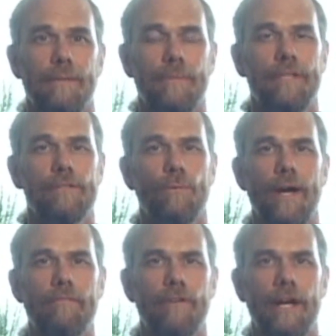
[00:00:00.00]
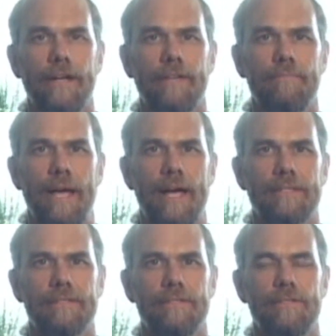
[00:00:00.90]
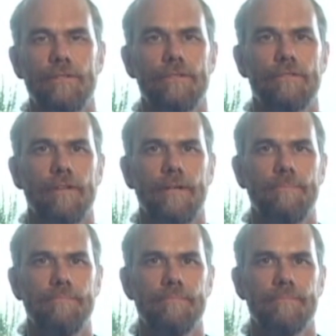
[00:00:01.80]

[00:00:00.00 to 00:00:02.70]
But there's a wide variety of masks to choose from,